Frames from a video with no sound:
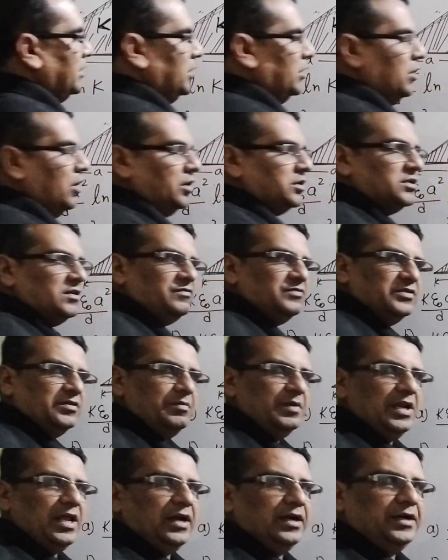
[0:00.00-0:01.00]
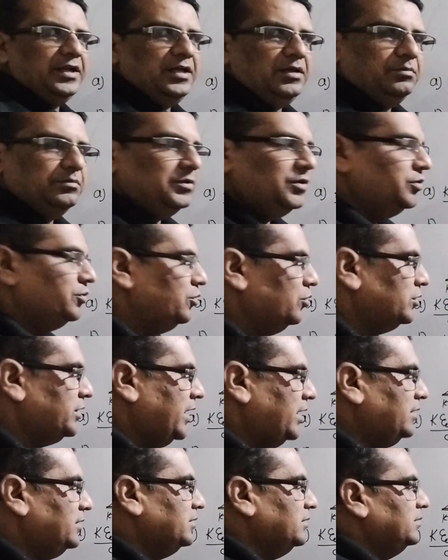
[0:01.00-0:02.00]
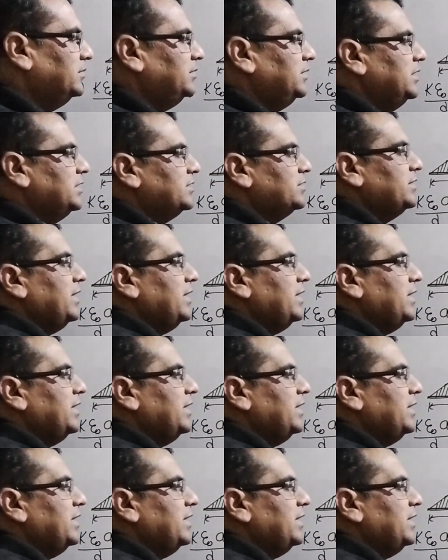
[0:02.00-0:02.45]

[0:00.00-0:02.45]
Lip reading: laws of similarity, you know that this